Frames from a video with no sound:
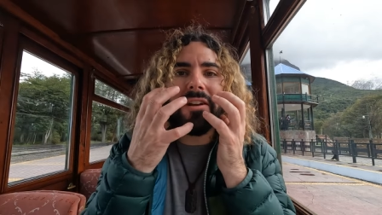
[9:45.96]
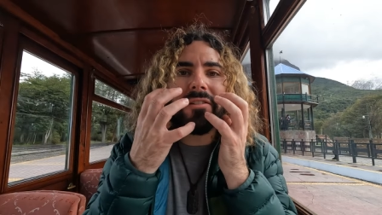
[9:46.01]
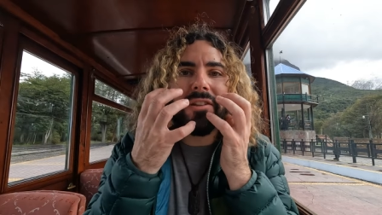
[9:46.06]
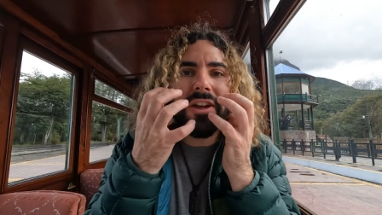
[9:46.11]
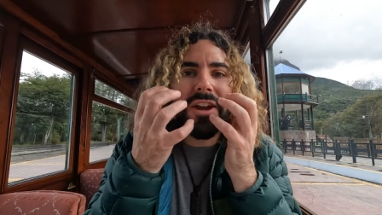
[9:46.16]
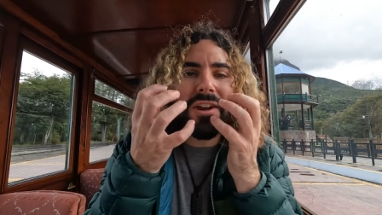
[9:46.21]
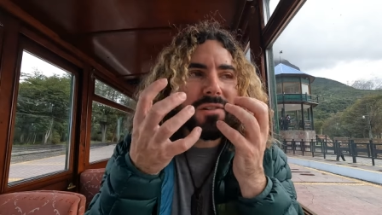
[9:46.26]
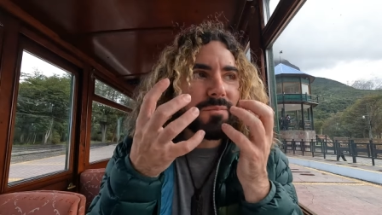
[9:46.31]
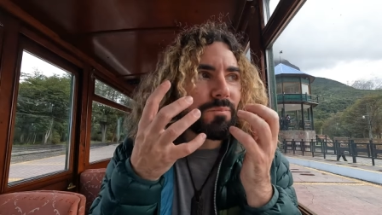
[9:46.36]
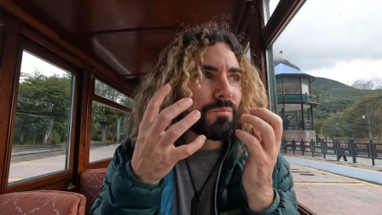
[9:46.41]
Kind of
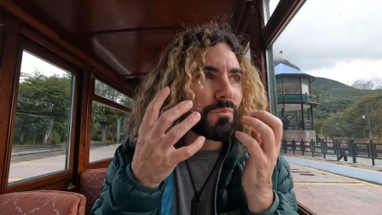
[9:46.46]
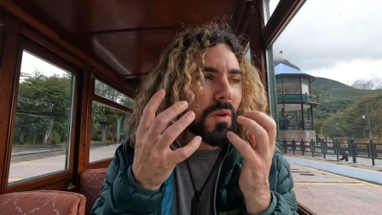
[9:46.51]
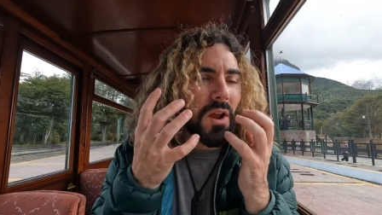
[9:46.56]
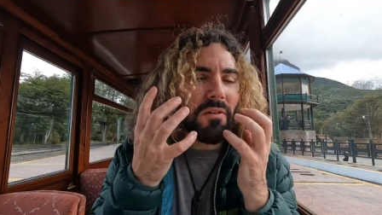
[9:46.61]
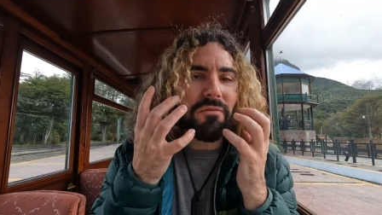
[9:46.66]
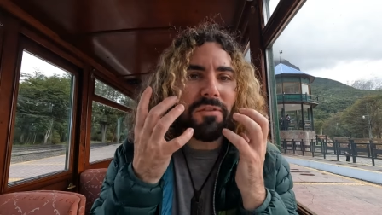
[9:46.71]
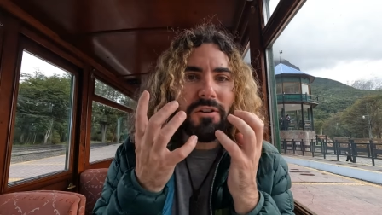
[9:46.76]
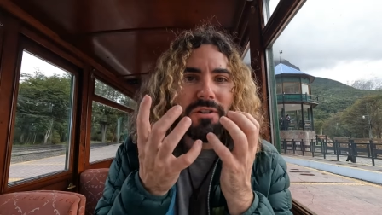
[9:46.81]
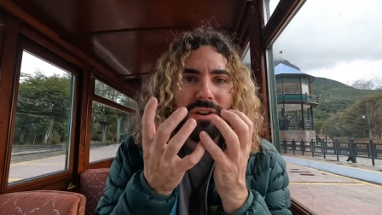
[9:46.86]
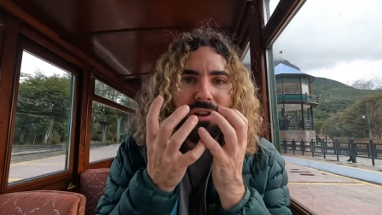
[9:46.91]
like
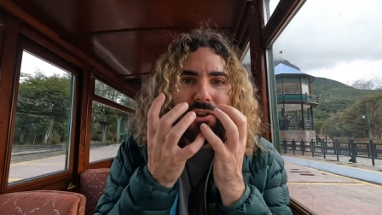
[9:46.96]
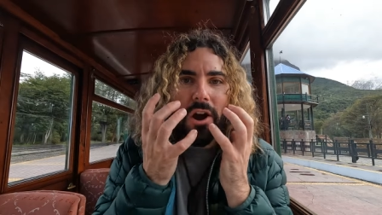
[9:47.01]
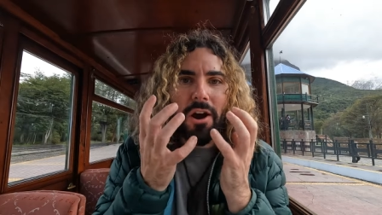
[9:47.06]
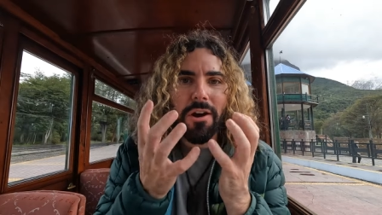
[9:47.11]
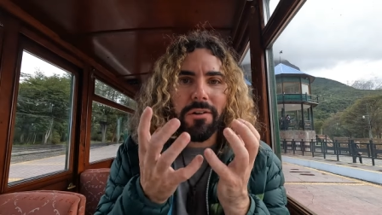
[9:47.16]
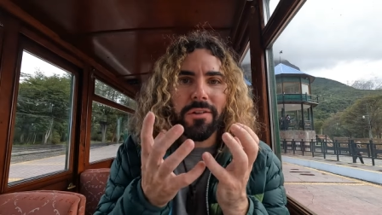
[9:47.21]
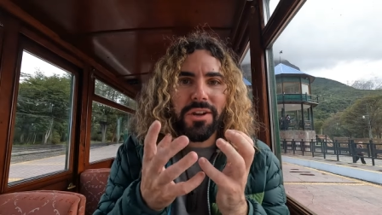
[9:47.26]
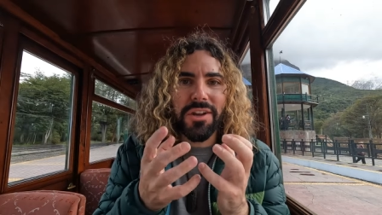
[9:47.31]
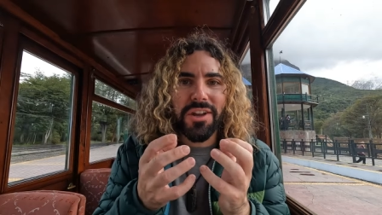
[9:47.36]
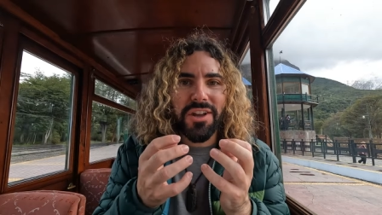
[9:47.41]
a very
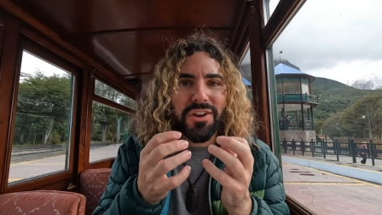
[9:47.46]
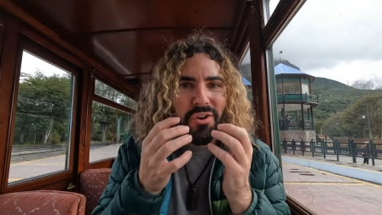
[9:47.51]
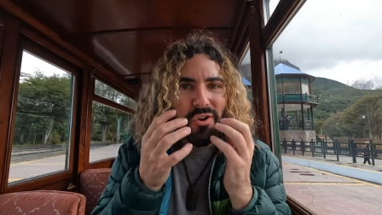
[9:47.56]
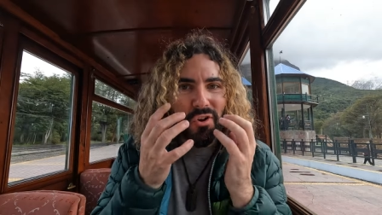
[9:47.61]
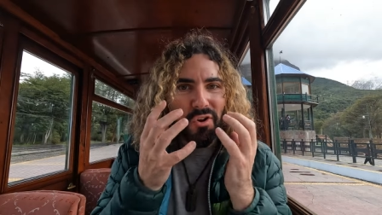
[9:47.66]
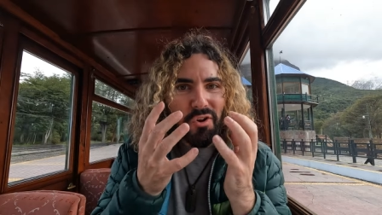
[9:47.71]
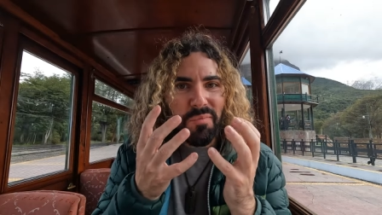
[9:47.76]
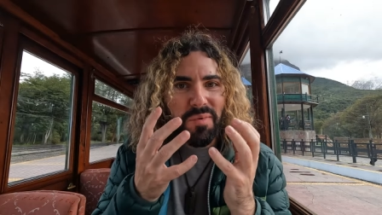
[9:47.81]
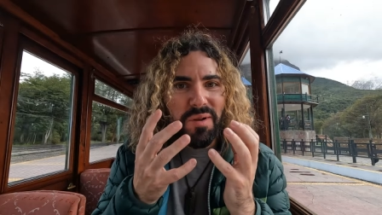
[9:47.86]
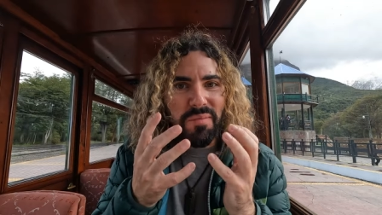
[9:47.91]
garlic and
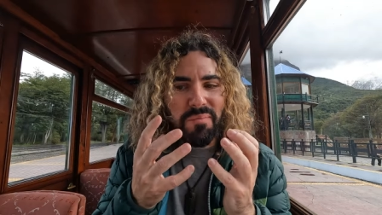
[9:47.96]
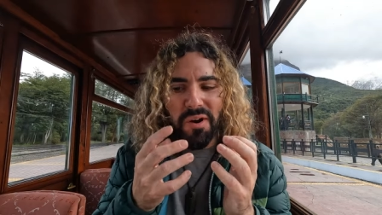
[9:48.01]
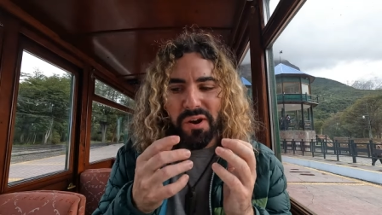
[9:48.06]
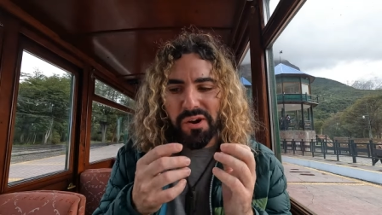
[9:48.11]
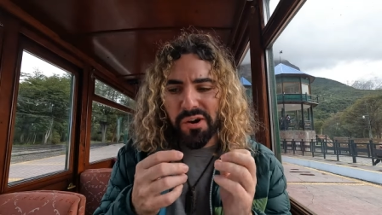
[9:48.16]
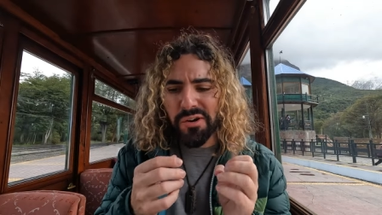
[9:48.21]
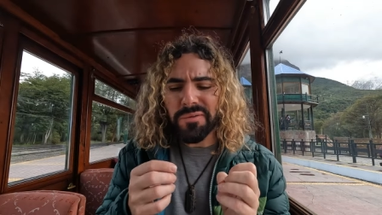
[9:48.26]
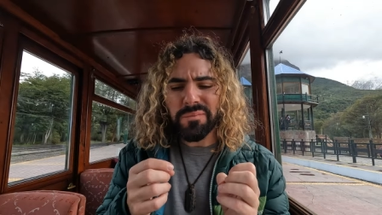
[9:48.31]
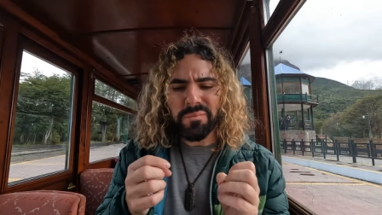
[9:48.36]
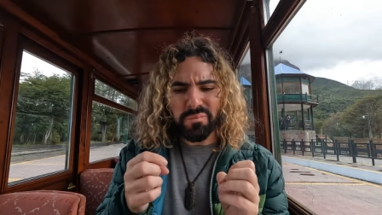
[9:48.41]
herby
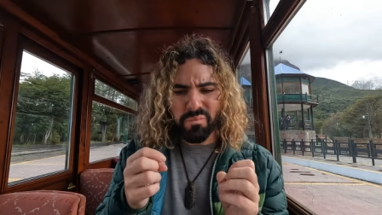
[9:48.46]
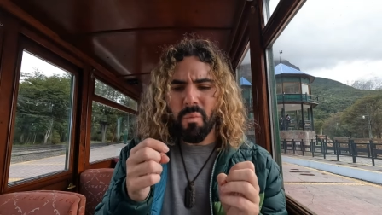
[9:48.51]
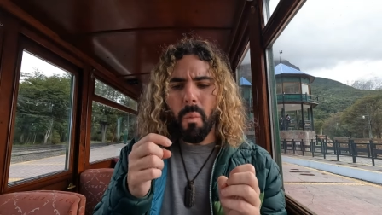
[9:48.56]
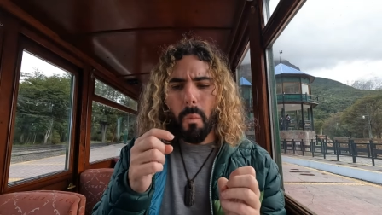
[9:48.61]
butter